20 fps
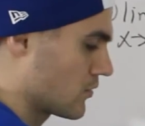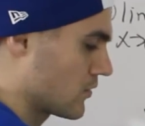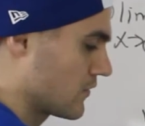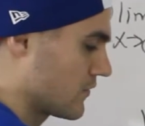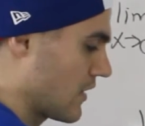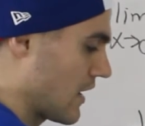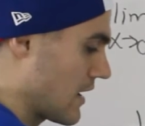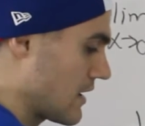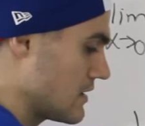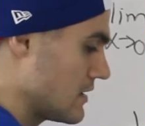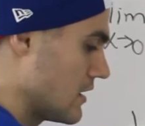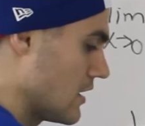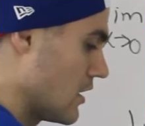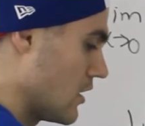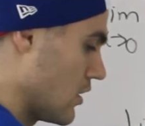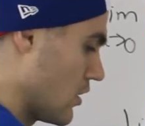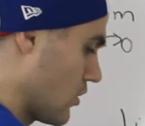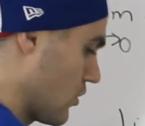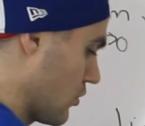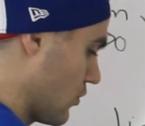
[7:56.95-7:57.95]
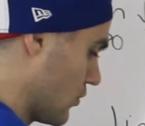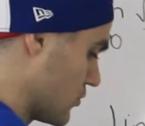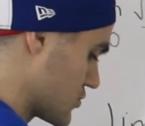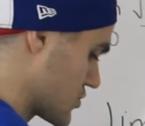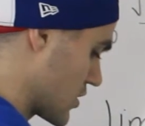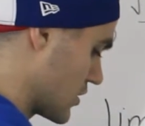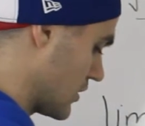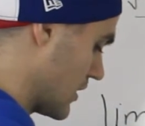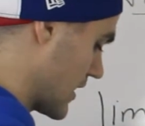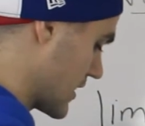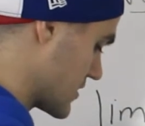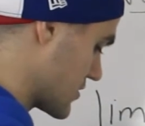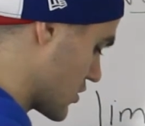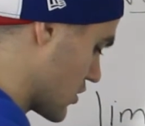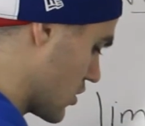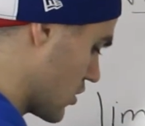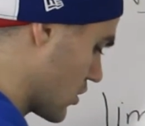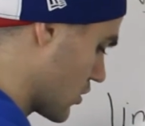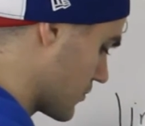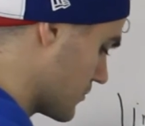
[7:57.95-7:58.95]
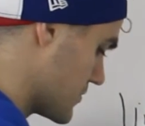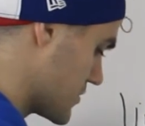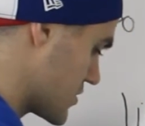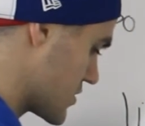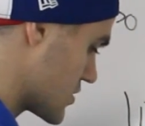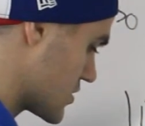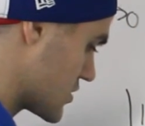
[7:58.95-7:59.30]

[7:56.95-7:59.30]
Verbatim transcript: root of 8. Those are like terms,